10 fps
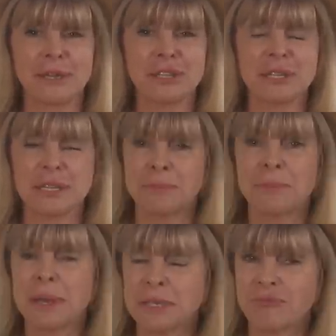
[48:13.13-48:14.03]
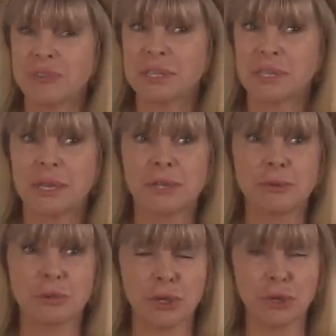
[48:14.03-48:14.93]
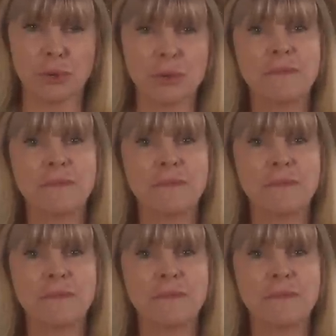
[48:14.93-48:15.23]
And she said, I'm about to recycle you.